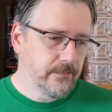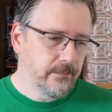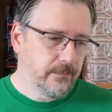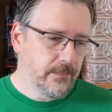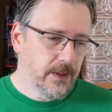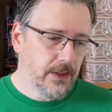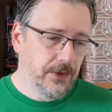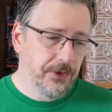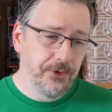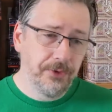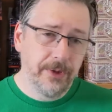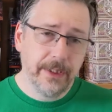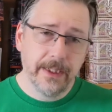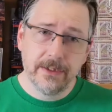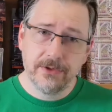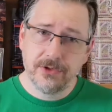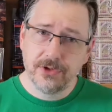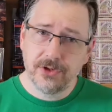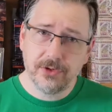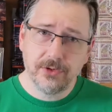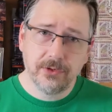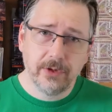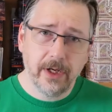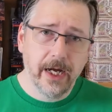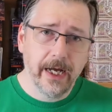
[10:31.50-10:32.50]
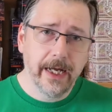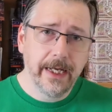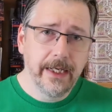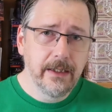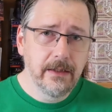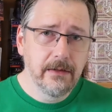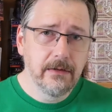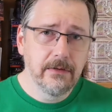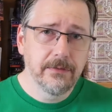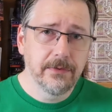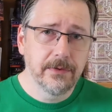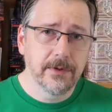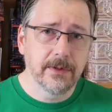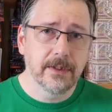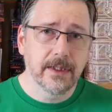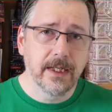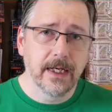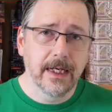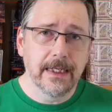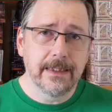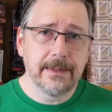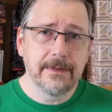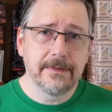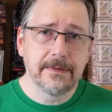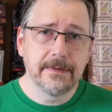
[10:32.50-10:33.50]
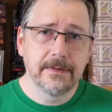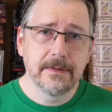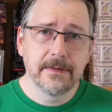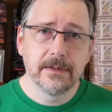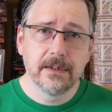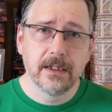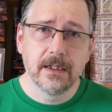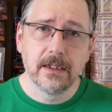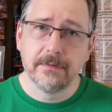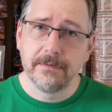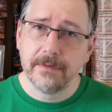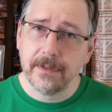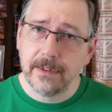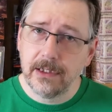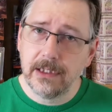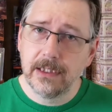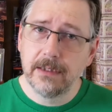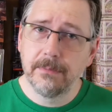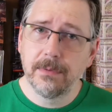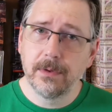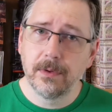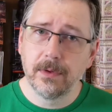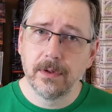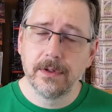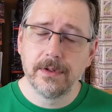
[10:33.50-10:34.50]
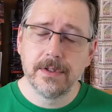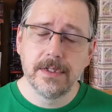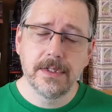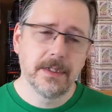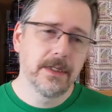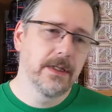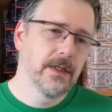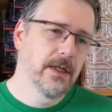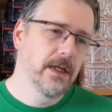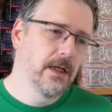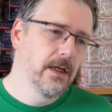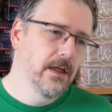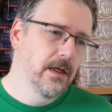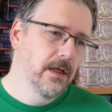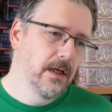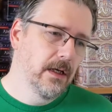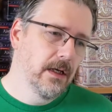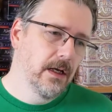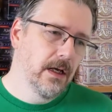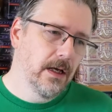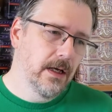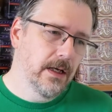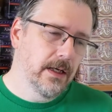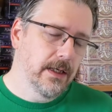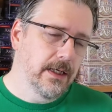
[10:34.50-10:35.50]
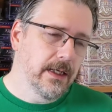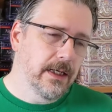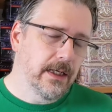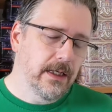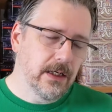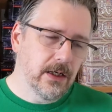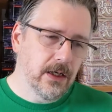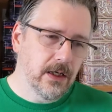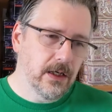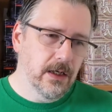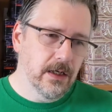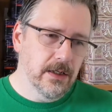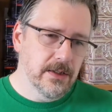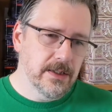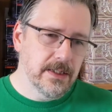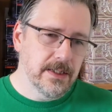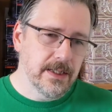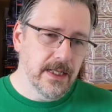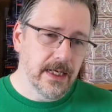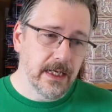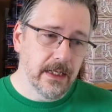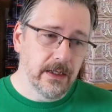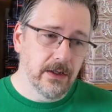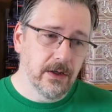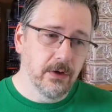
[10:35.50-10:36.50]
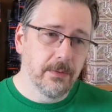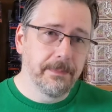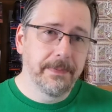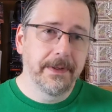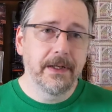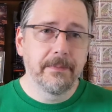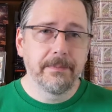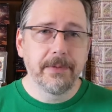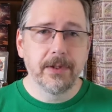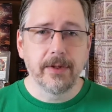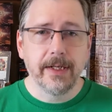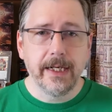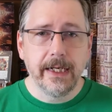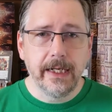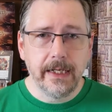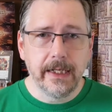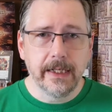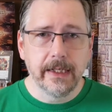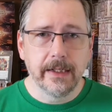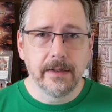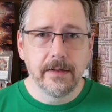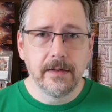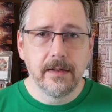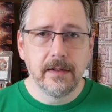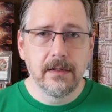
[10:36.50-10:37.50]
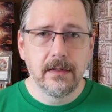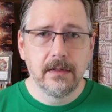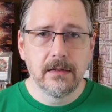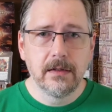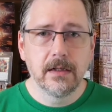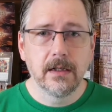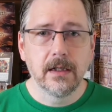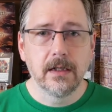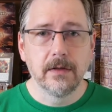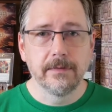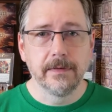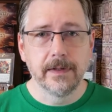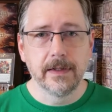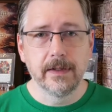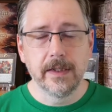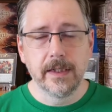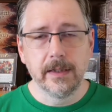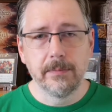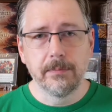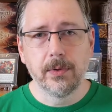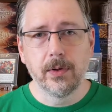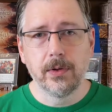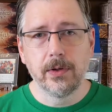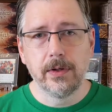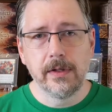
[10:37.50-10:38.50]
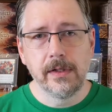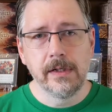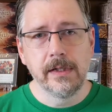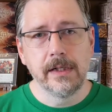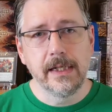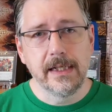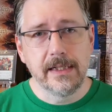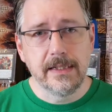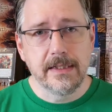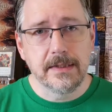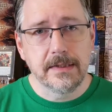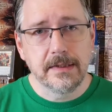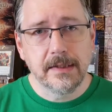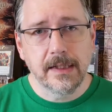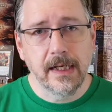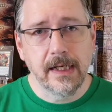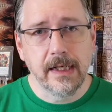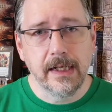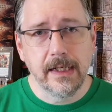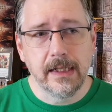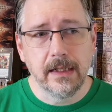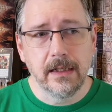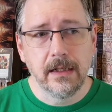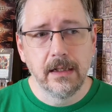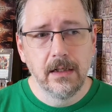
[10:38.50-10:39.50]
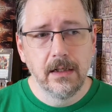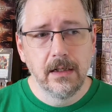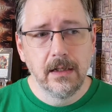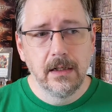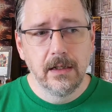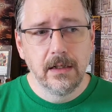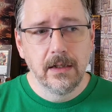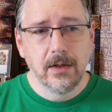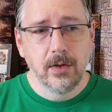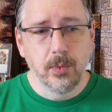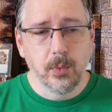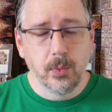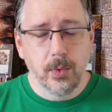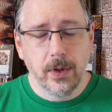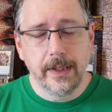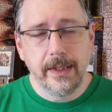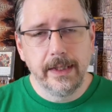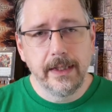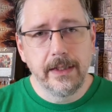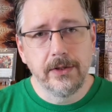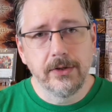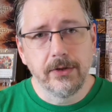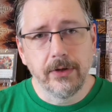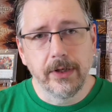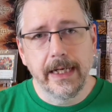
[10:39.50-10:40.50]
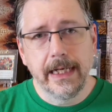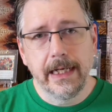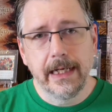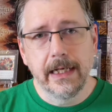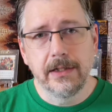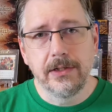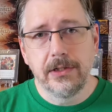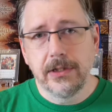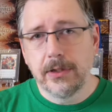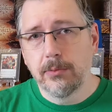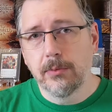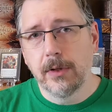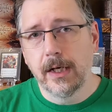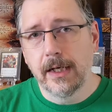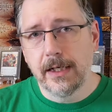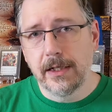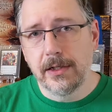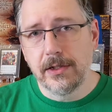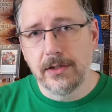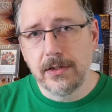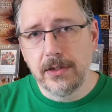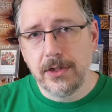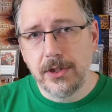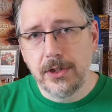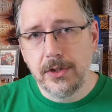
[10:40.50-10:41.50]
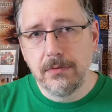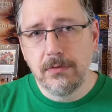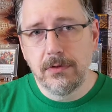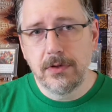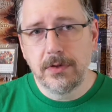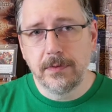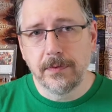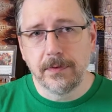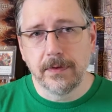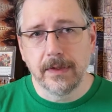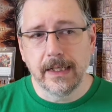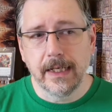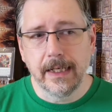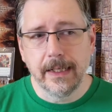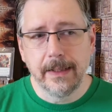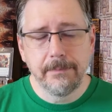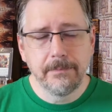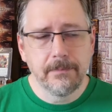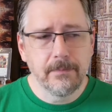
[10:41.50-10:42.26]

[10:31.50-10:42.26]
you can scry for a lot are very important. Getting cards that open up your hand are very important, and deciding what in your hand you want to use for that.